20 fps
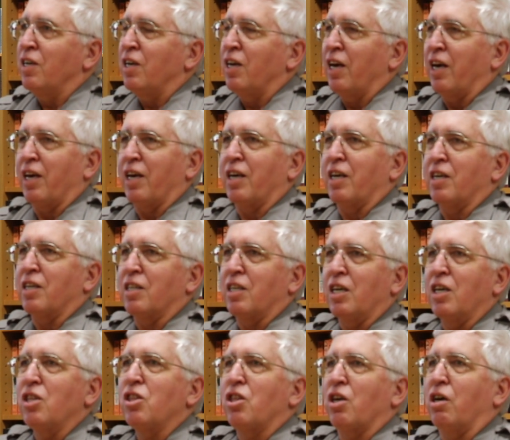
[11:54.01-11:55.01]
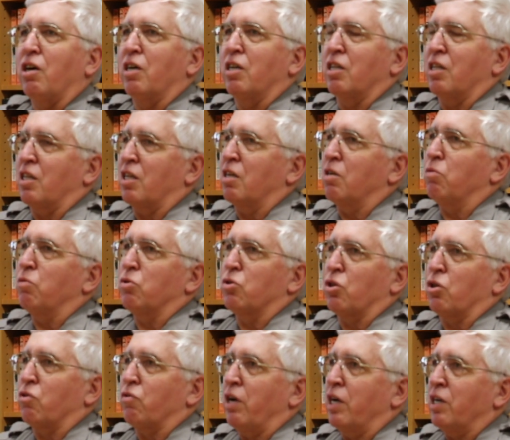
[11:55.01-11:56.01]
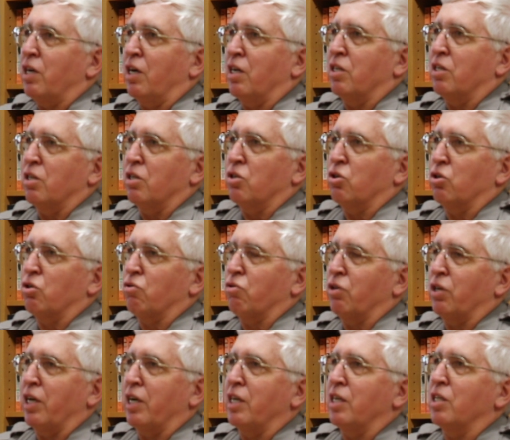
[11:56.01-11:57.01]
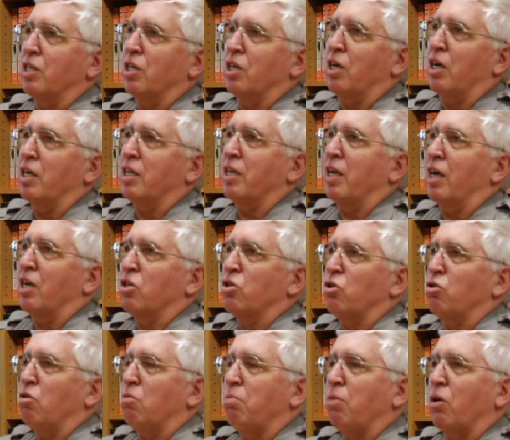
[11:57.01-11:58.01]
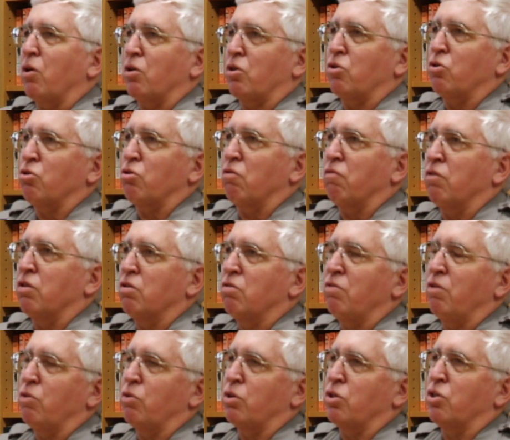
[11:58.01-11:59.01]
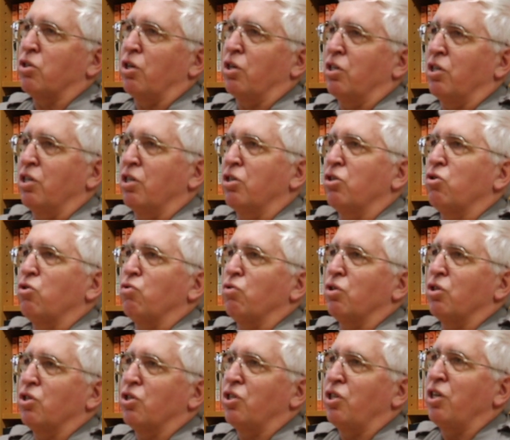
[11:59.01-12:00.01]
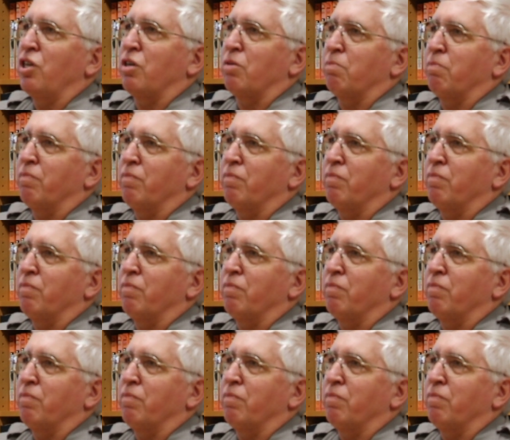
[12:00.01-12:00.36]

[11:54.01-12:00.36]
And he thought that it was a great idea to create a National Park Service focused on the history of steam.